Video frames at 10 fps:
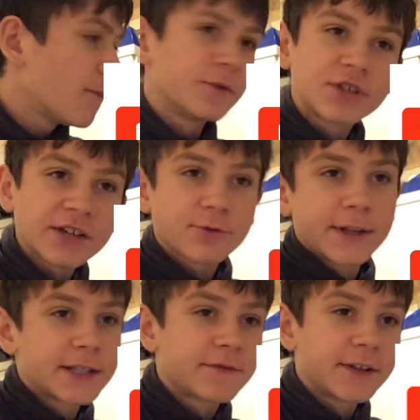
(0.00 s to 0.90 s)
Which extra in
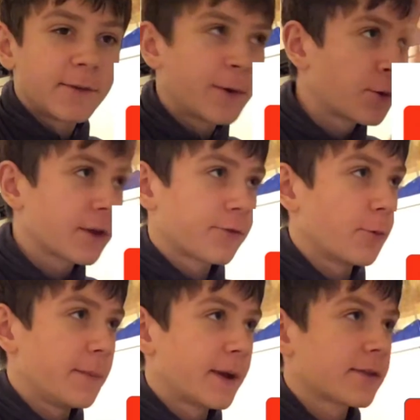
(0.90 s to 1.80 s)
this video because I
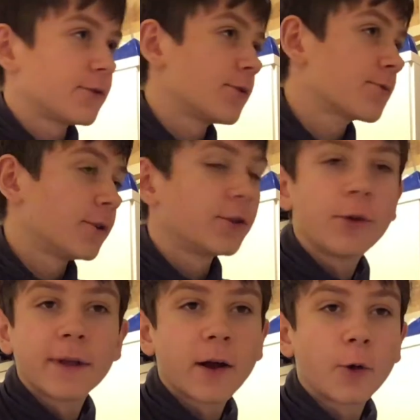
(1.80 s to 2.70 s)
thought it better just to
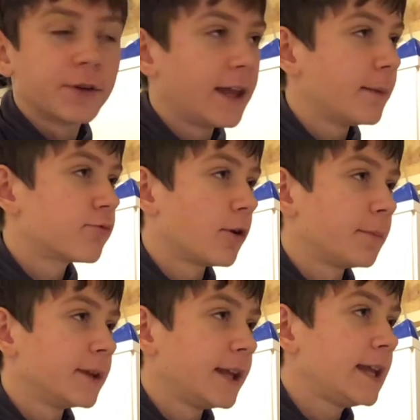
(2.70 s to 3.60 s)
do it on here
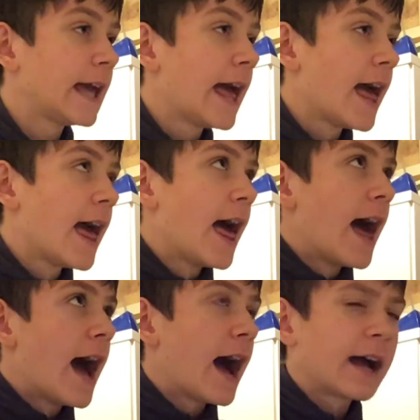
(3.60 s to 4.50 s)
properly,
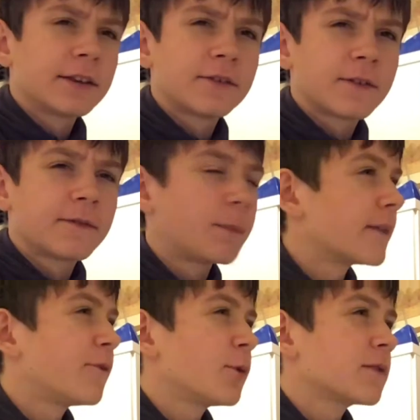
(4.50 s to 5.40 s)
and my
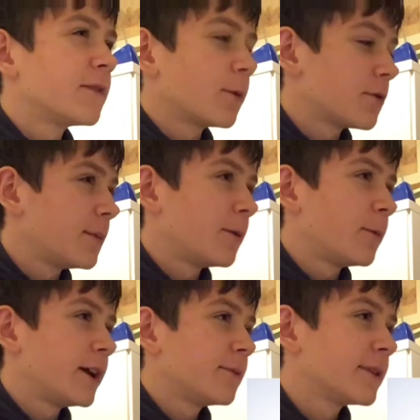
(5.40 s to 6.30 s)
voice feels a bit
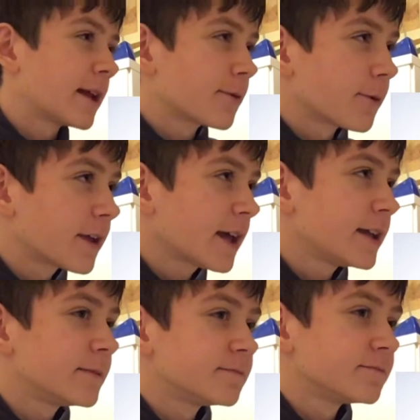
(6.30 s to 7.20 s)
weird, but that's okay.